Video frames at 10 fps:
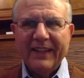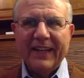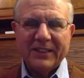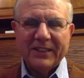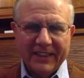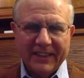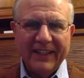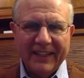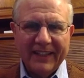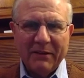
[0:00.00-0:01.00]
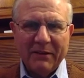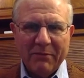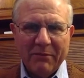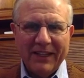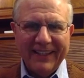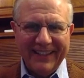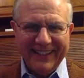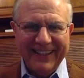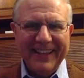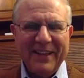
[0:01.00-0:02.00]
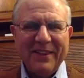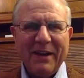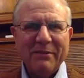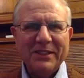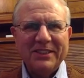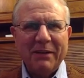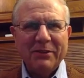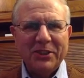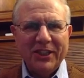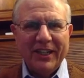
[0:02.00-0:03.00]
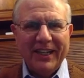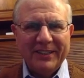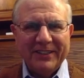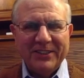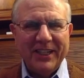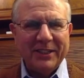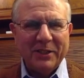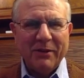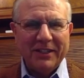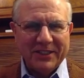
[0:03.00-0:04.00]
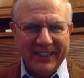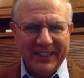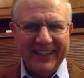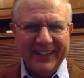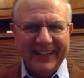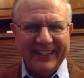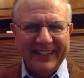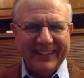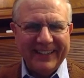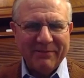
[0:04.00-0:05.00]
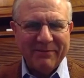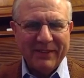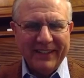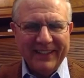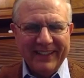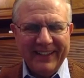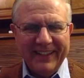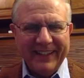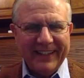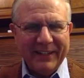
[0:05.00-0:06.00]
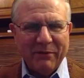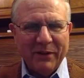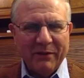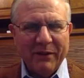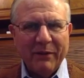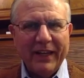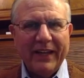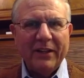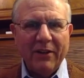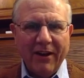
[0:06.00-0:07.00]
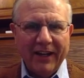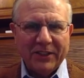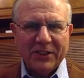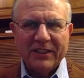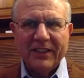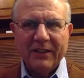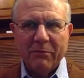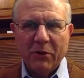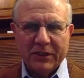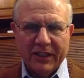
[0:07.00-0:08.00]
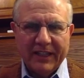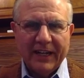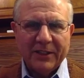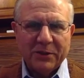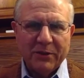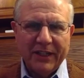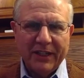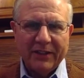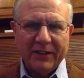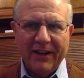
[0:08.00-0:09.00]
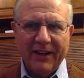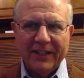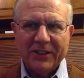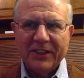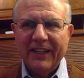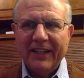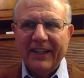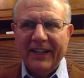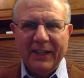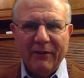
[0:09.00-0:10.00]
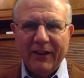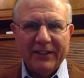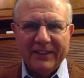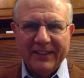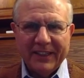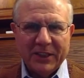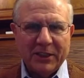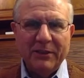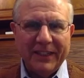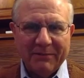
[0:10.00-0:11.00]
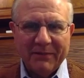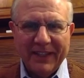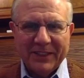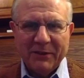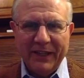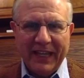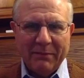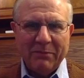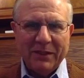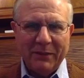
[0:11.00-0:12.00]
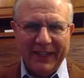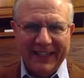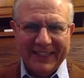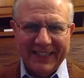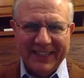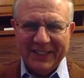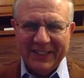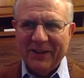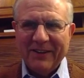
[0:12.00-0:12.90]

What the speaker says: Yes, that was John Kowalski, and when we had the launch, most of the doctors were there at the launch, and he felt excluded, and so he came up to me and he said,